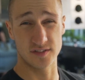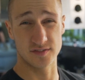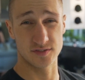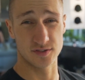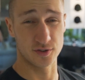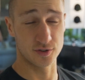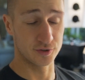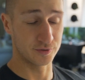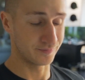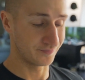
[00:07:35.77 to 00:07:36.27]

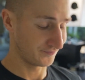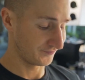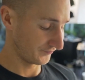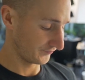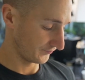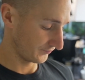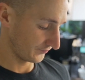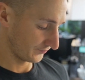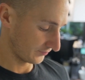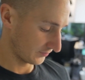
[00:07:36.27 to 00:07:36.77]
So
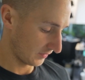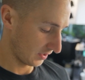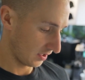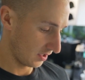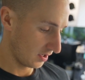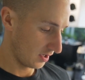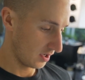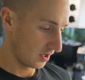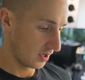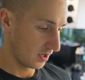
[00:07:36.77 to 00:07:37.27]

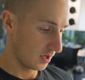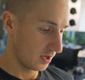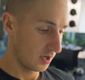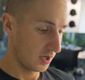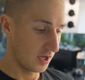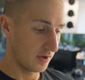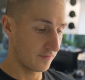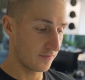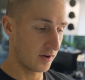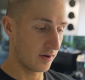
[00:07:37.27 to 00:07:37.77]

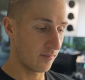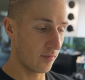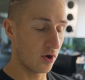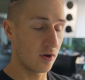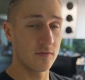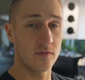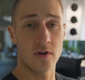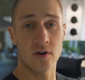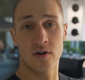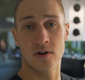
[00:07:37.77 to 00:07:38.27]
if I'm
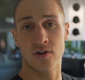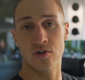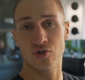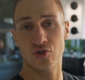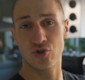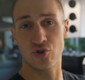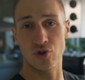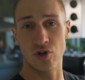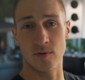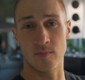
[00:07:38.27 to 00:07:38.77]

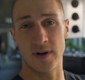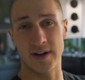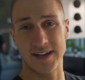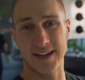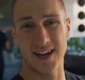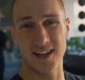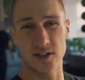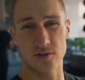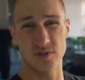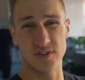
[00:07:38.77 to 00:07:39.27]
overshooting my
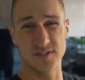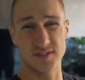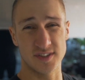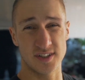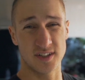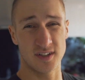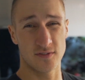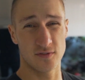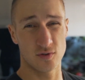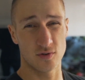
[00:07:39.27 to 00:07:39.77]
calories,
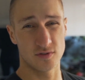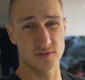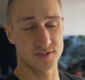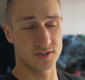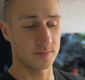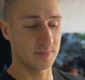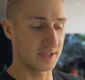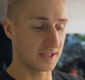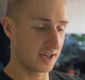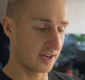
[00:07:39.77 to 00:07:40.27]
then of course
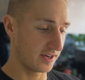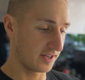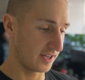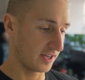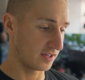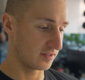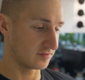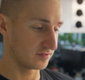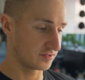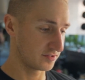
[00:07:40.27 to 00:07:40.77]
I'll be cutting
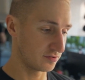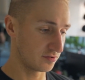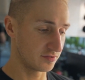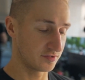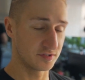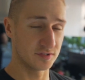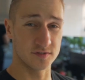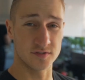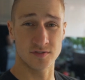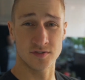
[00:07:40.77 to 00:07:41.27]
out
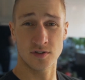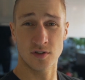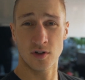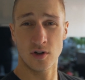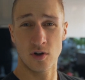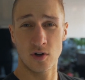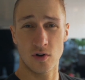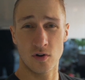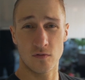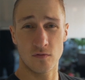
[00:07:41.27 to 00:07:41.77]
sources
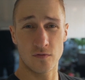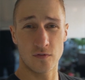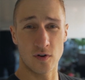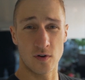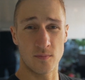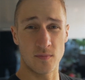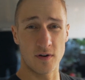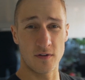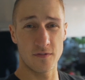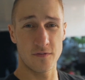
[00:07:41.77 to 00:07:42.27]

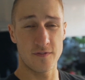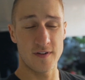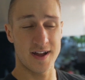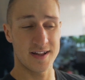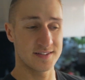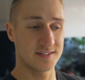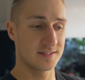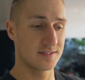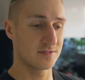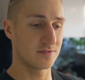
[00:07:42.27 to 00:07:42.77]
from my
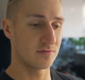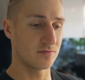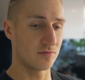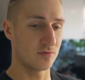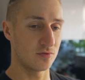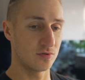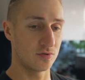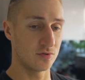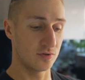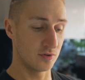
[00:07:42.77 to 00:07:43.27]
fats,
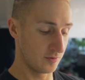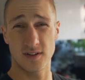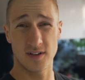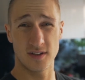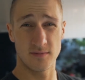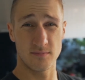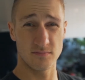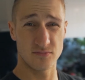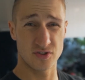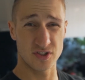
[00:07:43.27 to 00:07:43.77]
or
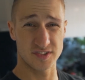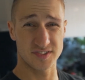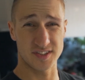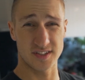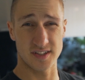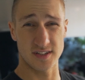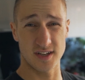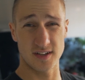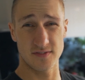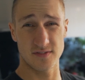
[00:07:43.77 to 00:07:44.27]
just
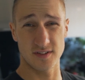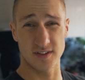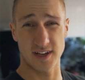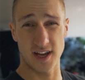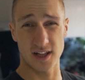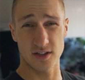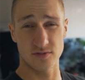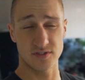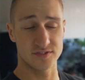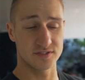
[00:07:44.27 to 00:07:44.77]
underneath the
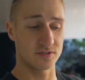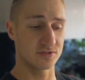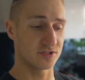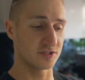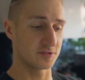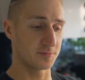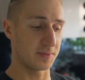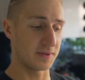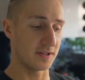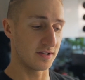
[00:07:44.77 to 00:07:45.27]
calories I'll
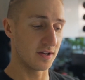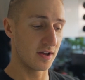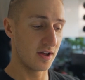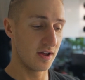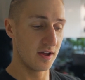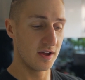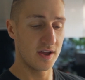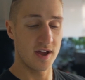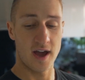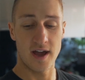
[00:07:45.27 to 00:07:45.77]
just be
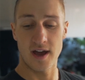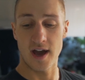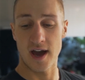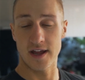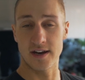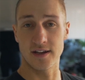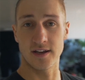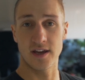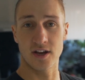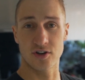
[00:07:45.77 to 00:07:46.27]

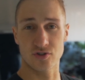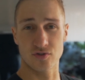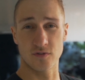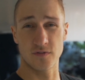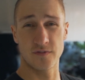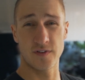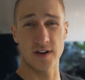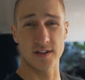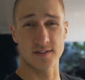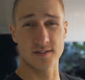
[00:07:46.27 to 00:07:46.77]
adding extra
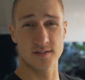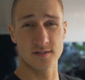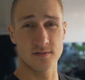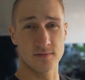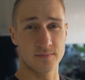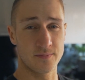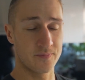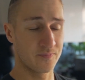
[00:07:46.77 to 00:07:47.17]
fats.